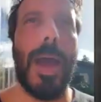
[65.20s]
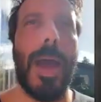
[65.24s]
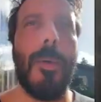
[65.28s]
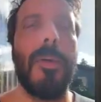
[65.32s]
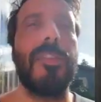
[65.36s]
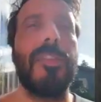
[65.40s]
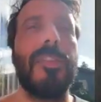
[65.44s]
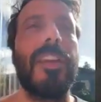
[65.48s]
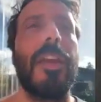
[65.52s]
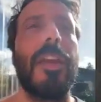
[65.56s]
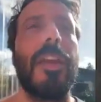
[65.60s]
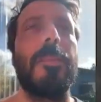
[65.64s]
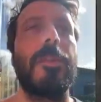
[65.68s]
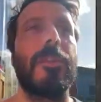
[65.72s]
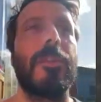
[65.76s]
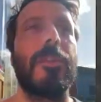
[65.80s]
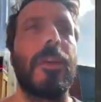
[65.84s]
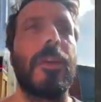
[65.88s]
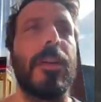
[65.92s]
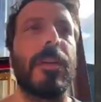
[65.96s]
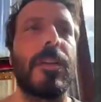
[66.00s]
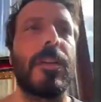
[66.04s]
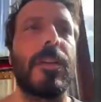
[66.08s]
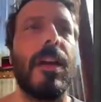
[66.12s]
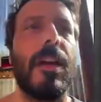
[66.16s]
I wasn't able
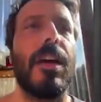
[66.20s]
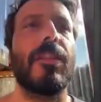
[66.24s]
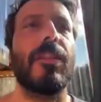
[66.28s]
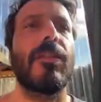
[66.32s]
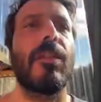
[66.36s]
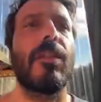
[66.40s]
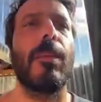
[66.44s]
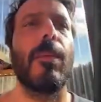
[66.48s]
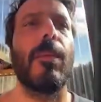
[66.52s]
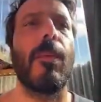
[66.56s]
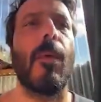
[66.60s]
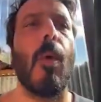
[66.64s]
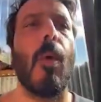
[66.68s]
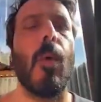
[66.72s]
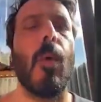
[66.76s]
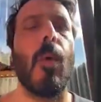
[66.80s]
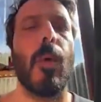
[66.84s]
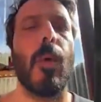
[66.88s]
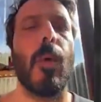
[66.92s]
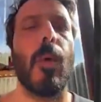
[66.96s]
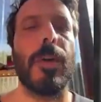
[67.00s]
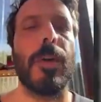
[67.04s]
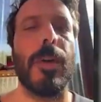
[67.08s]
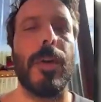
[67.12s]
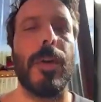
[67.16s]
to custom
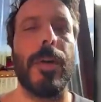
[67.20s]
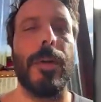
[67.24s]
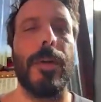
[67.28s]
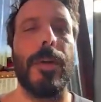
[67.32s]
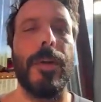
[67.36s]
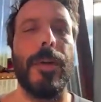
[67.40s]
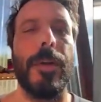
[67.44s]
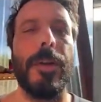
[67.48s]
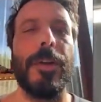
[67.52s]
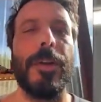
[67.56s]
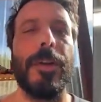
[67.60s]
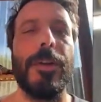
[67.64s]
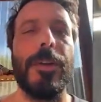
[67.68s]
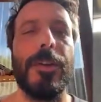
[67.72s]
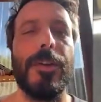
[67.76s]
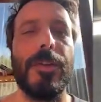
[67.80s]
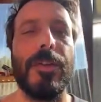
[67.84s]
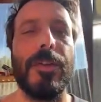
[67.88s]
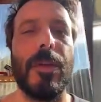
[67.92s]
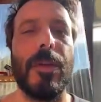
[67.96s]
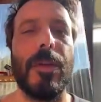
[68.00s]
order the